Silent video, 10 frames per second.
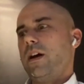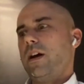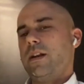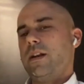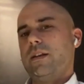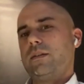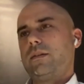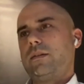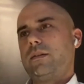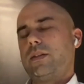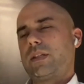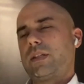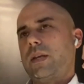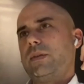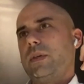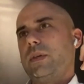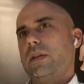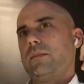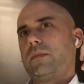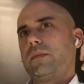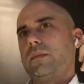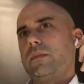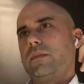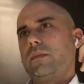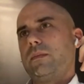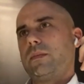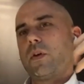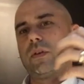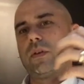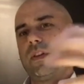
it just keeps me totally